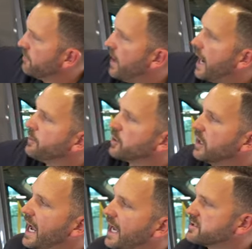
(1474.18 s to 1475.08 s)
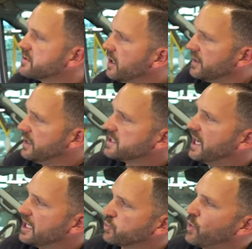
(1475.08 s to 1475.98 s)
fiberglass. This
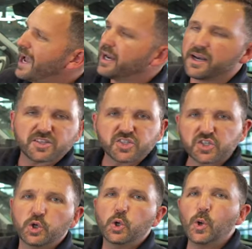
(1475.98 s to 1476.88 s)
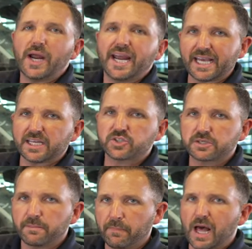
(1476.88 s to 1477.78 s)
has right at a 2-inch
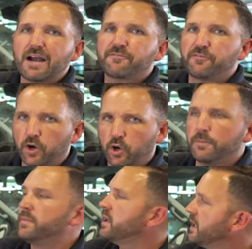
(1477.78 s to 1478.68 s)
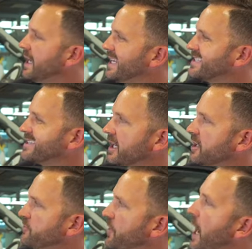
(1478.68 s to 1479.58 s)
block foam
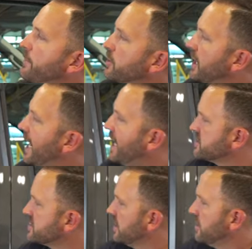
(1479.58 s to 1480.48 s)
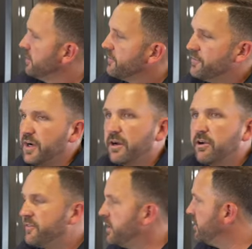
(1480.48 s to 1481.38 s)
insulated fiberglass.
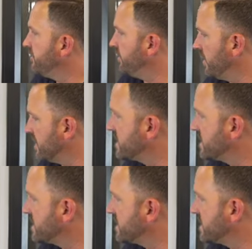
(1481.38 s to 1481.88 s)
Very, very, very